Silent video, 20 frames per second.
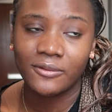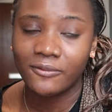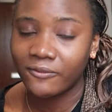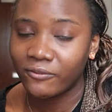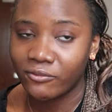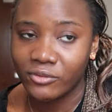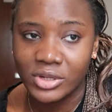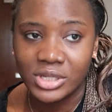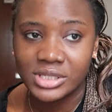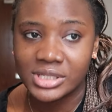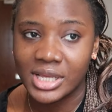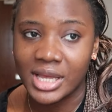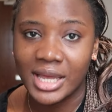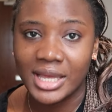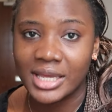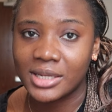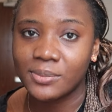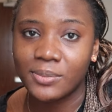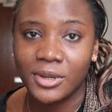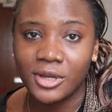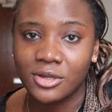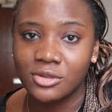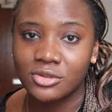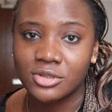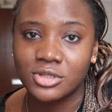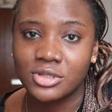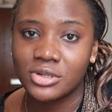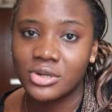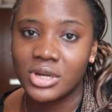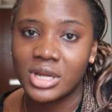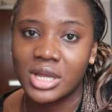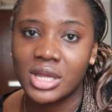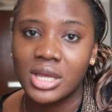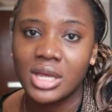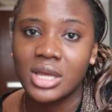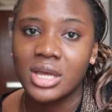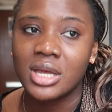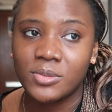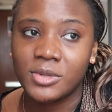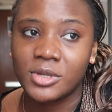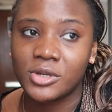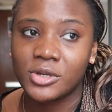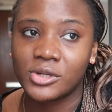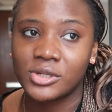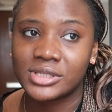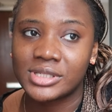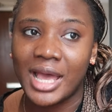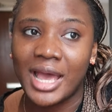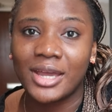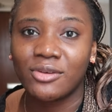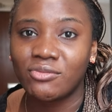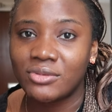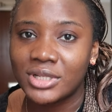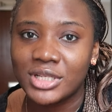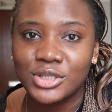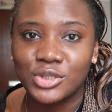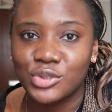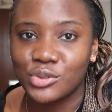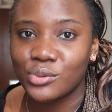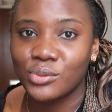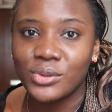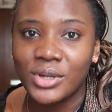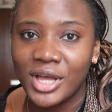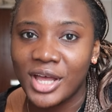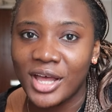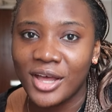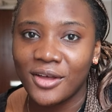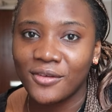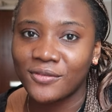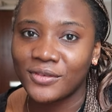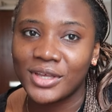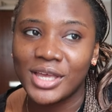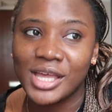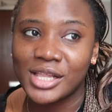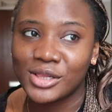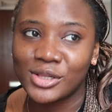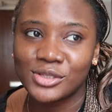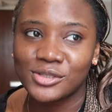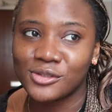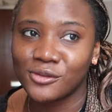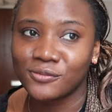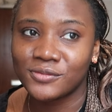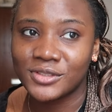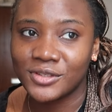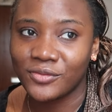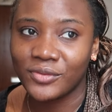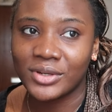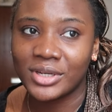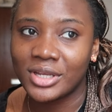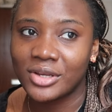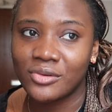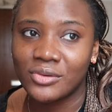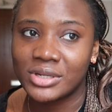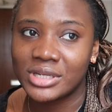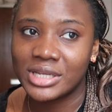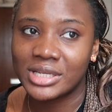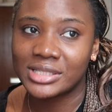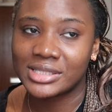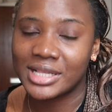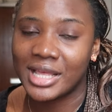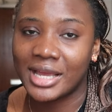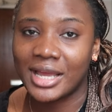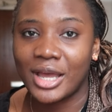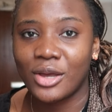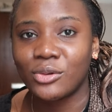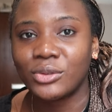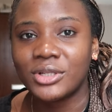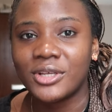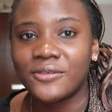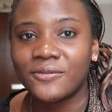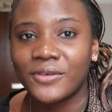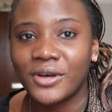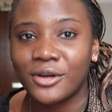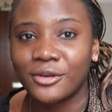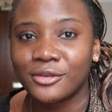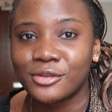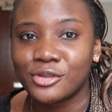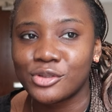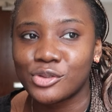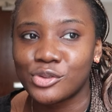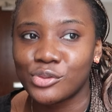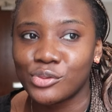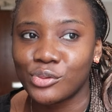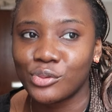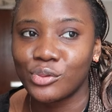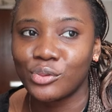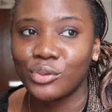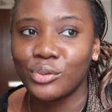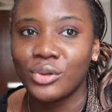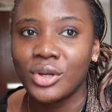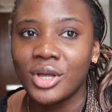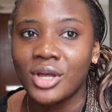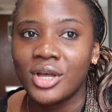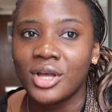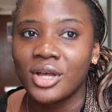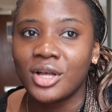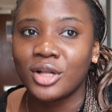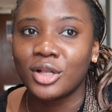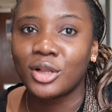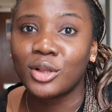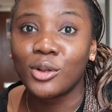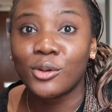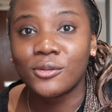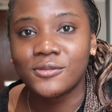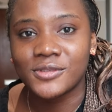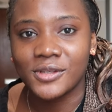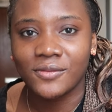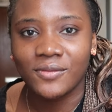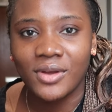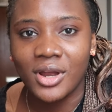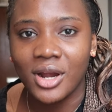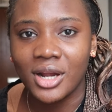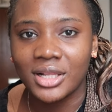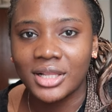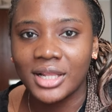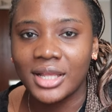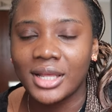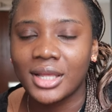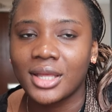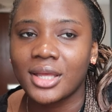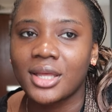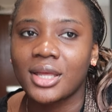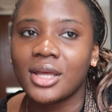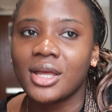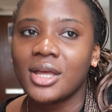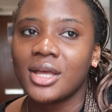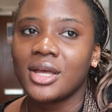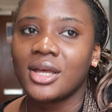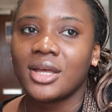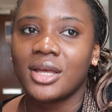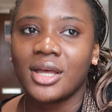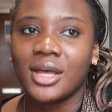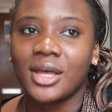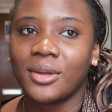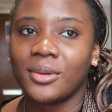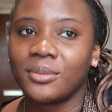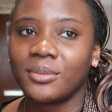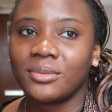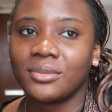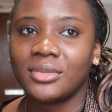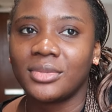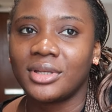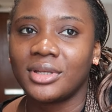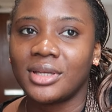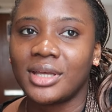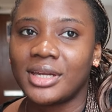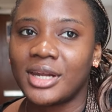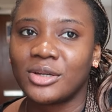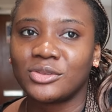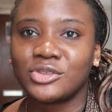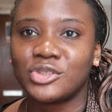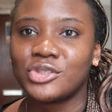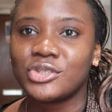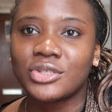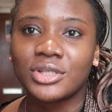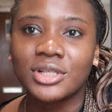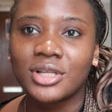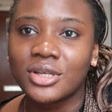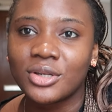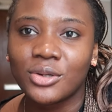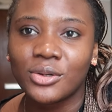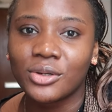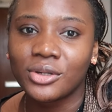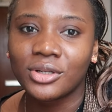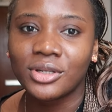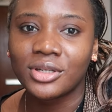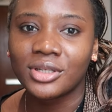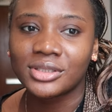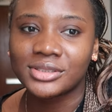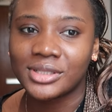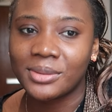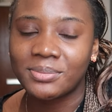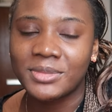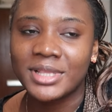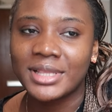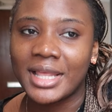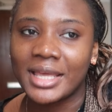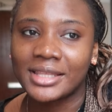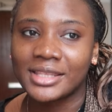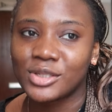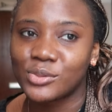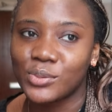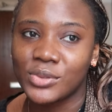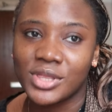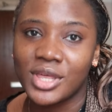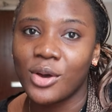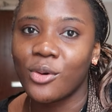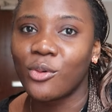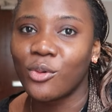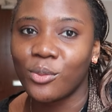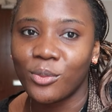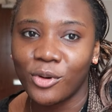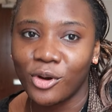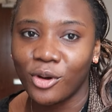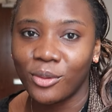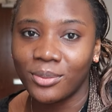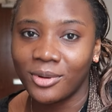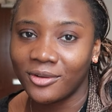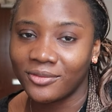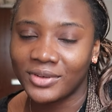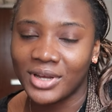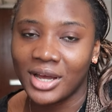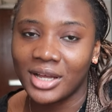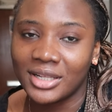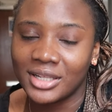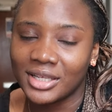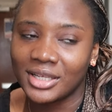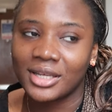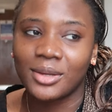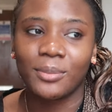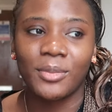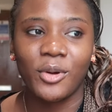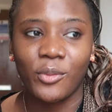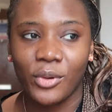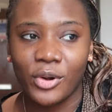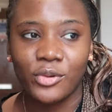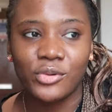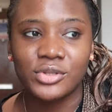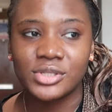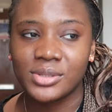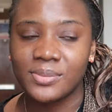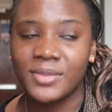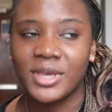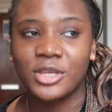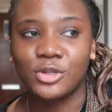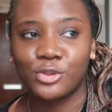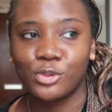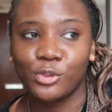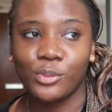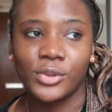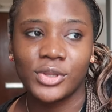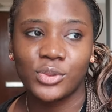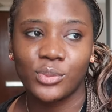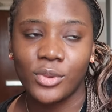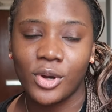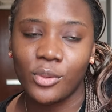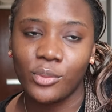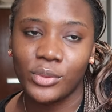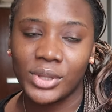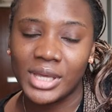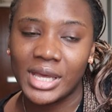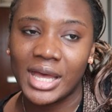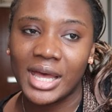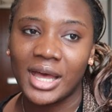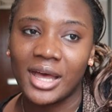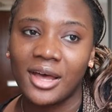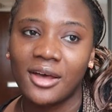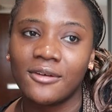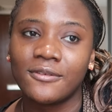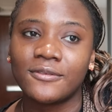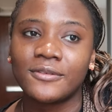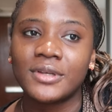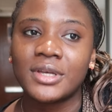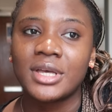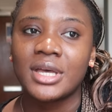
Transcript: freezer and pantry, because I really don't have a lot of different ingredients. Like, I only found 2 cloves of garlic, and I would usually cook something like this with a whole bulb of garlic, but we're going to make do with what we have.